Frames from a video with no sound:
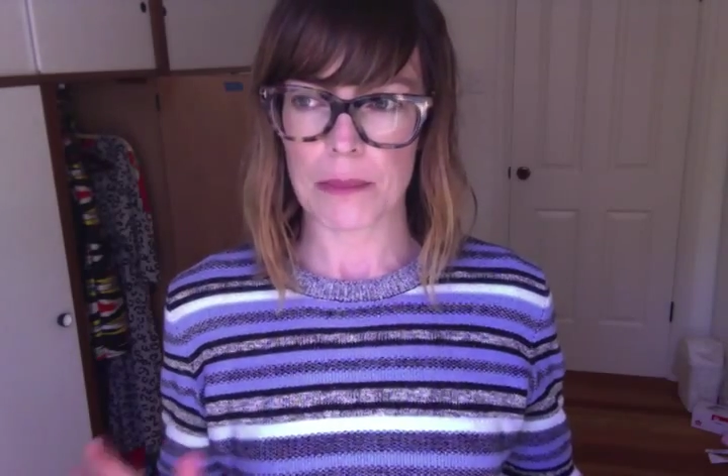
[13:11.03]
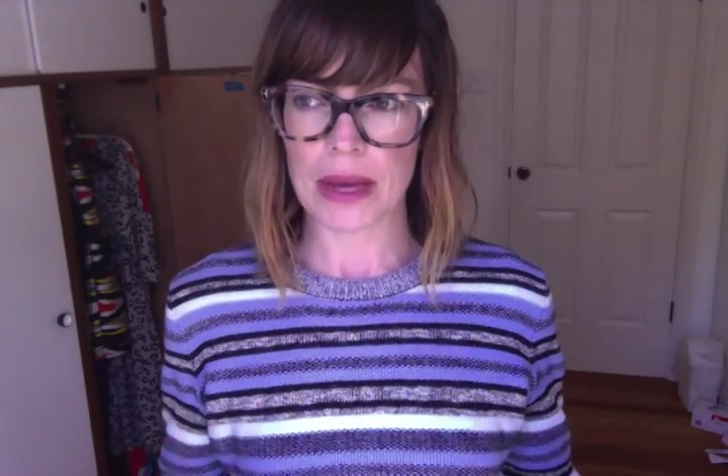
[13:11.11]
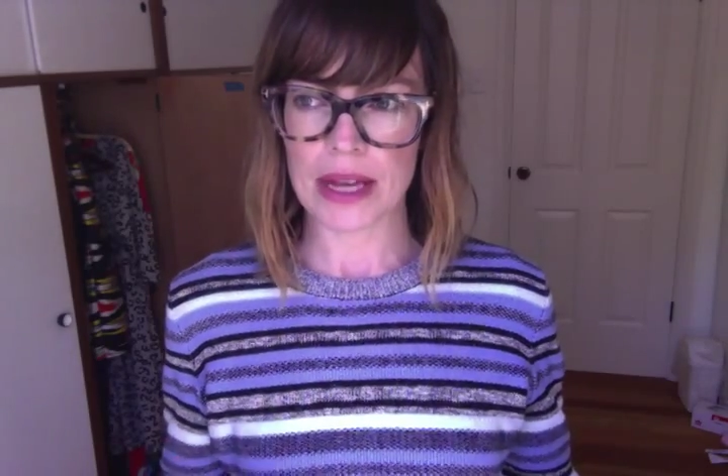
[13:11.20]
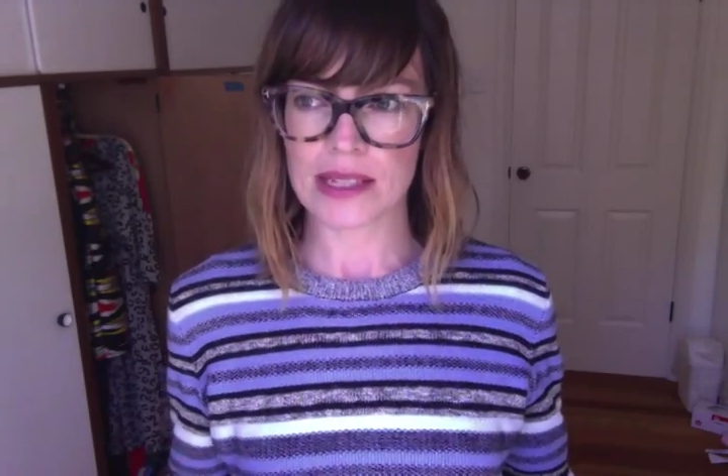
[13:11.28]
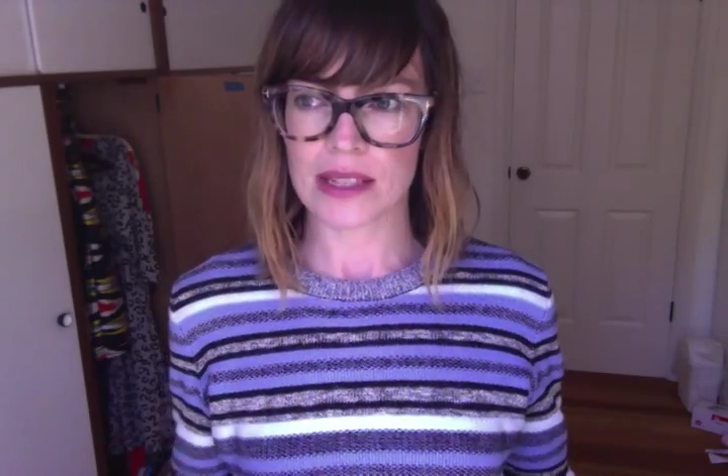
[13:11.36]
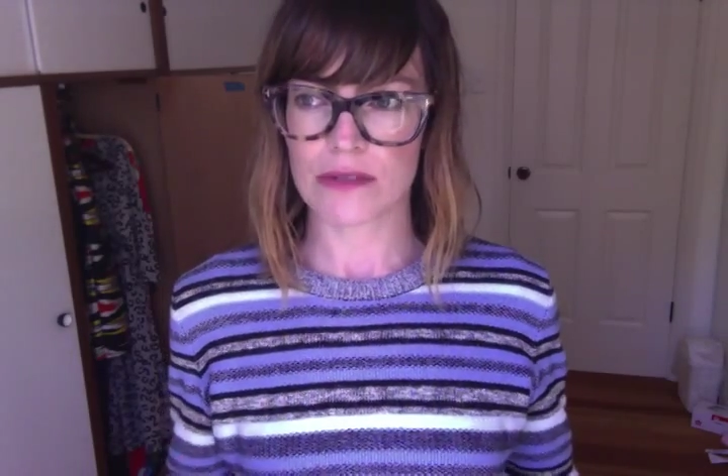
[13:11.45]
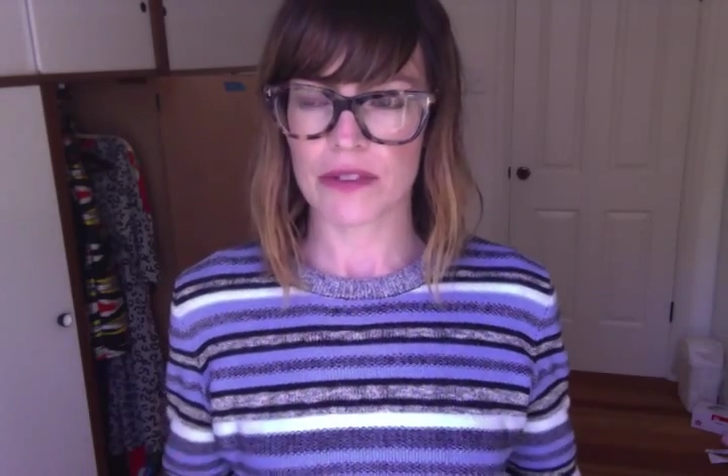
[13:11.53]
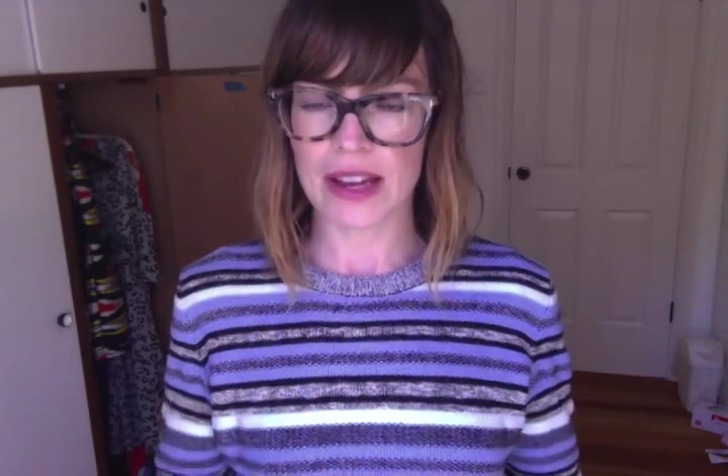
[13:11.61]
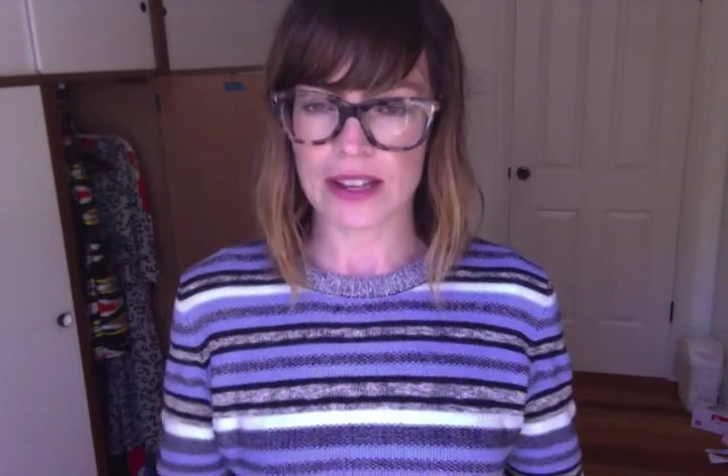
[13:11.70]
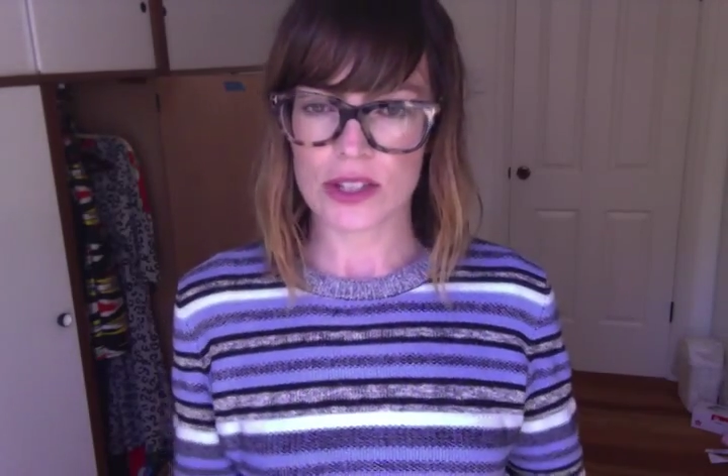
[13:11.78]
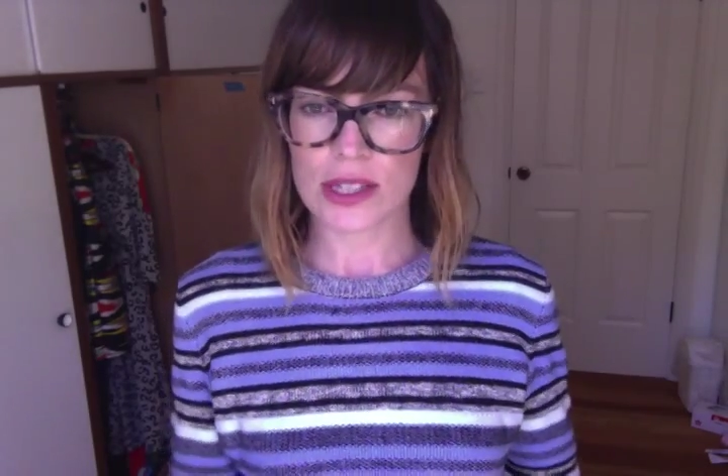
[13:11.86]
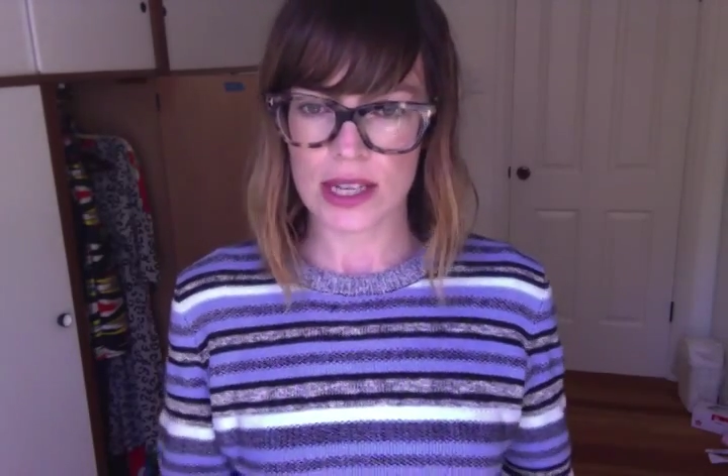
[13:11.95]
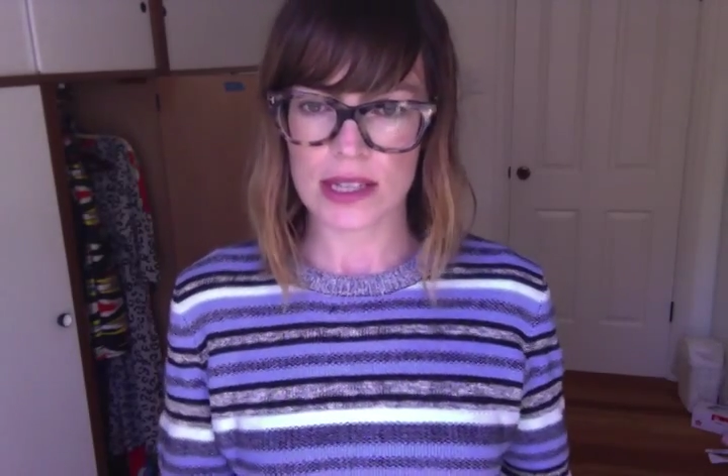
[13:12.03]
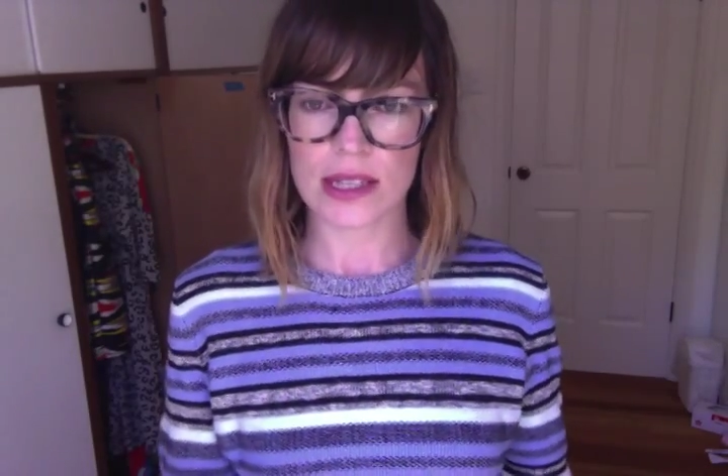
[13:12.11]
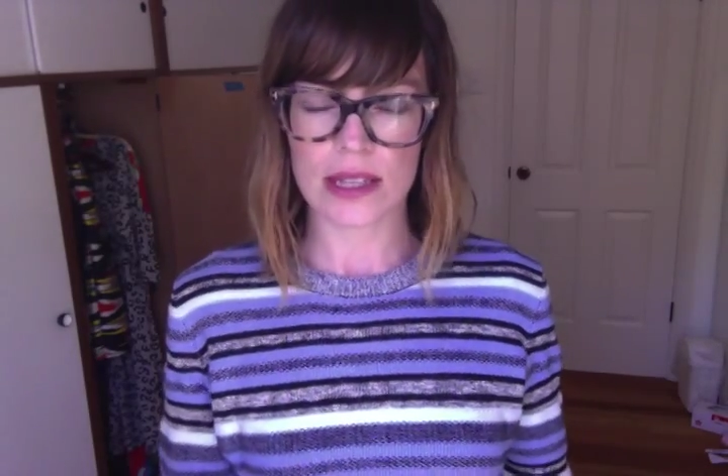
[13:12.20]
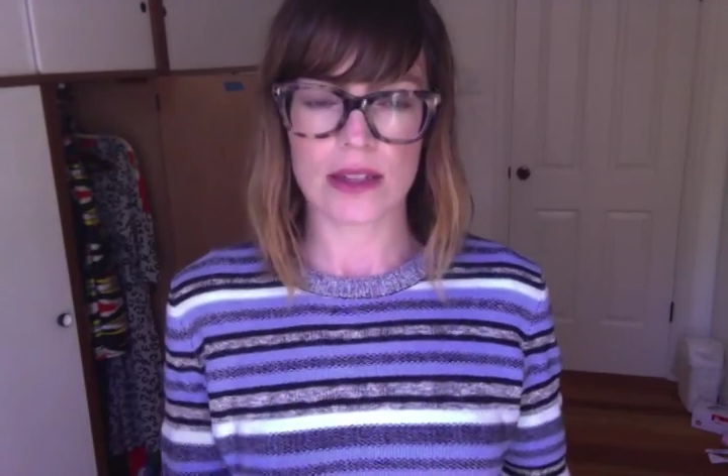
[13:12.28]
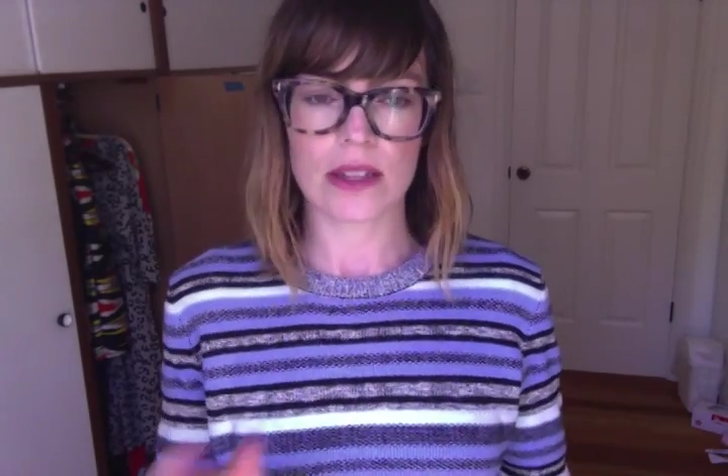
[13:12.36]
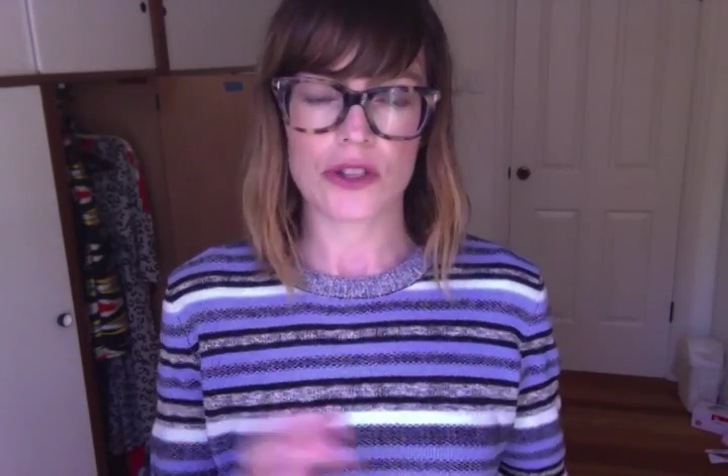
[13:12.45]
pieces for each
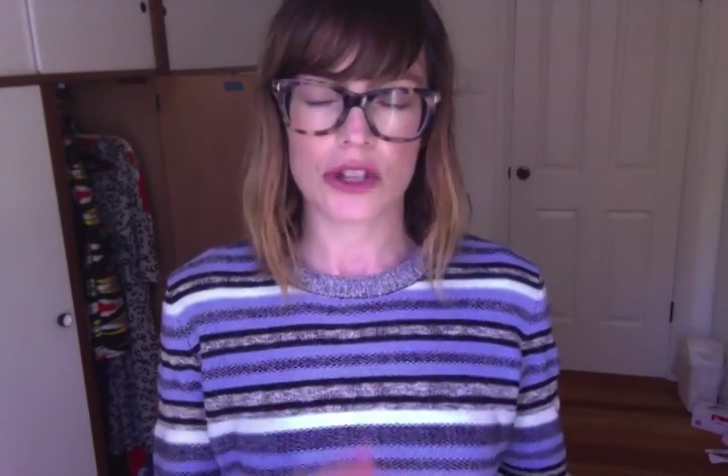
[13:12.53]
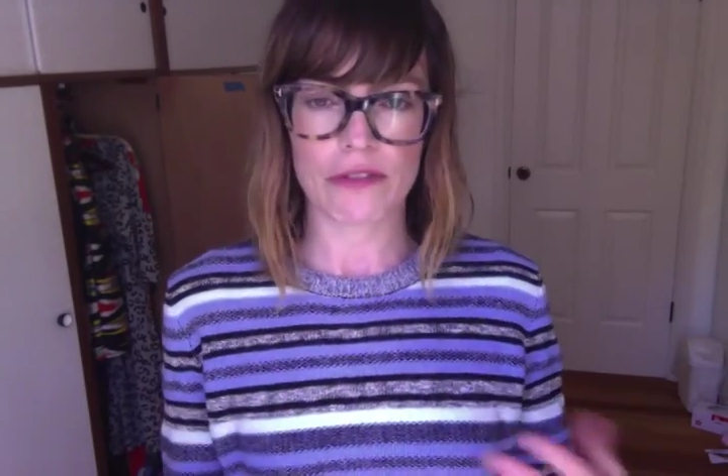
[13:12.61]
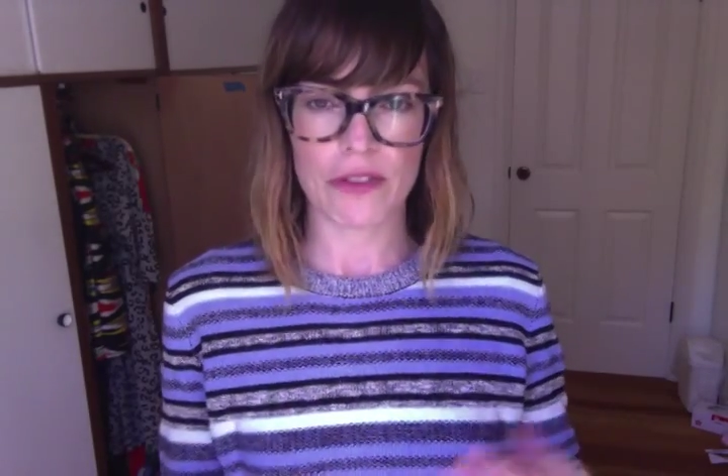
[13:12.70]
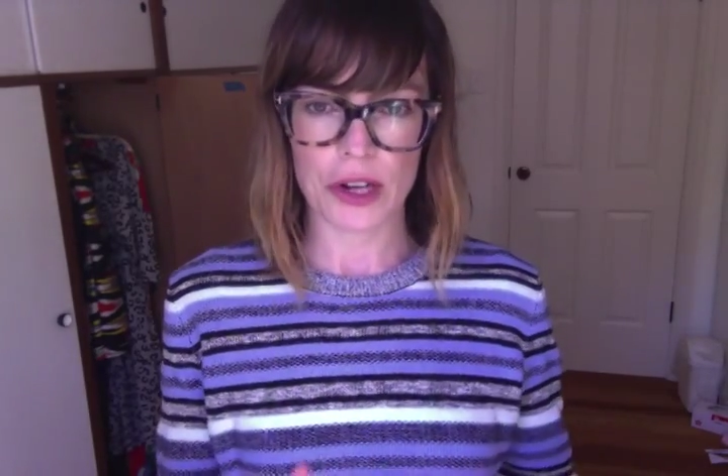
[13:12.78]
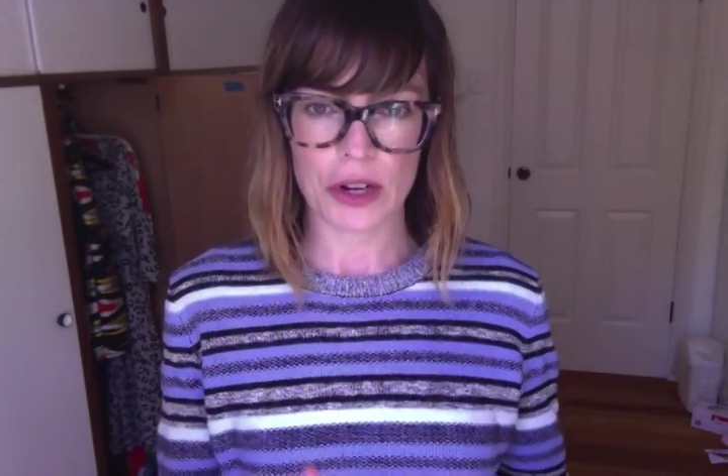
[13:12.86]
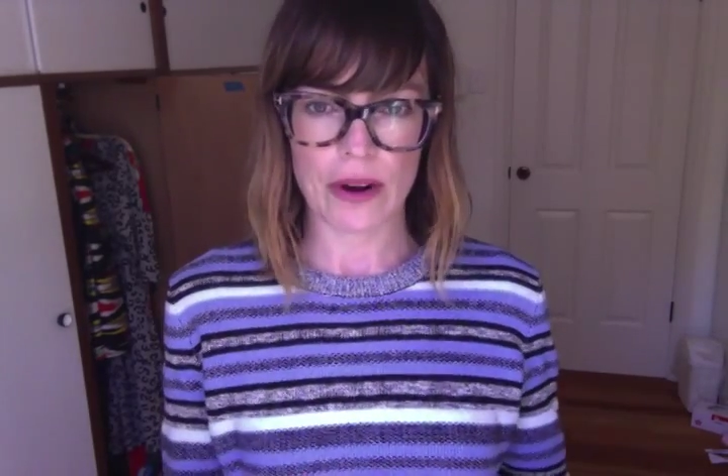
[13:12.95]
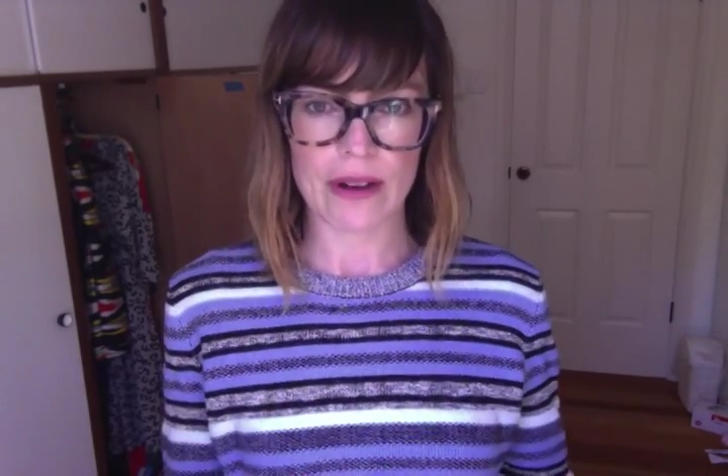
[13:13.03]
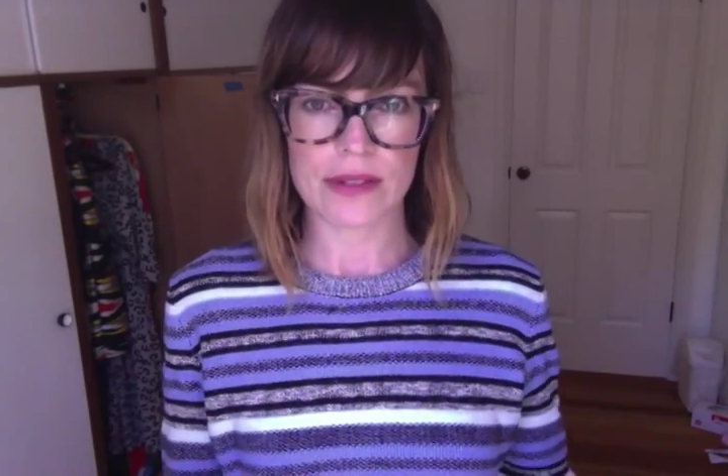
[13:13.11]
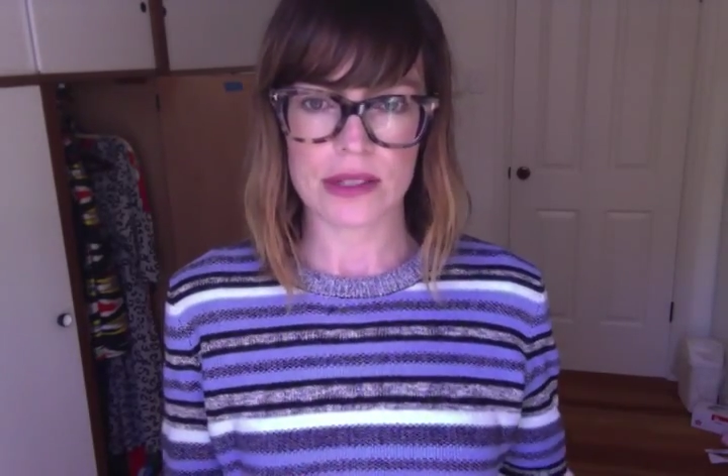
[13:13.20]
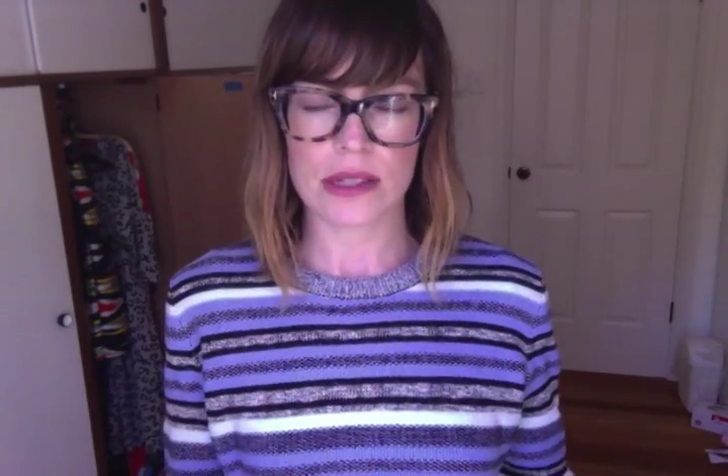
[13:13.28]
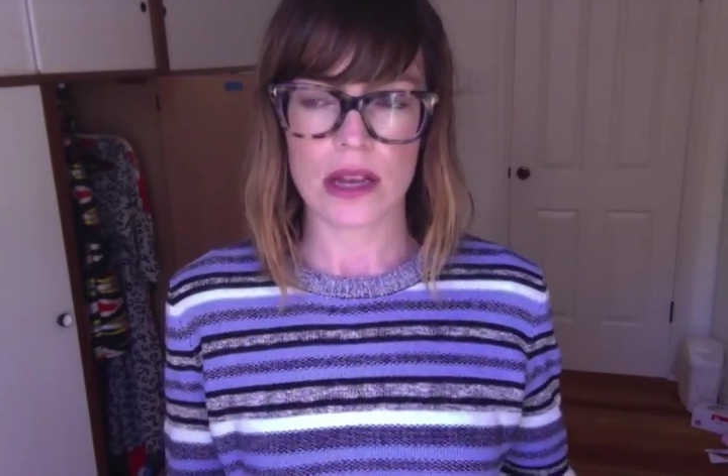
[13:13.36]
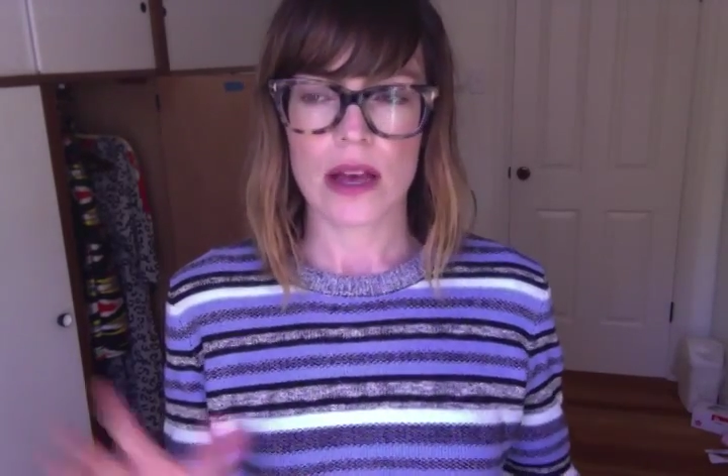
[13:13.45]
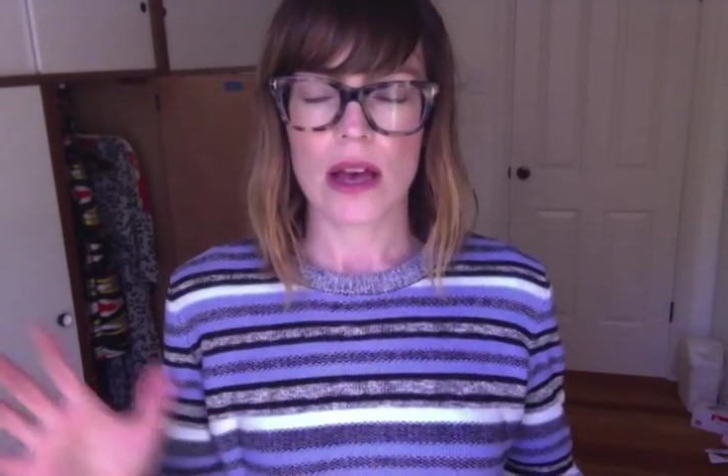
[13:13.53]
season, and then she photographs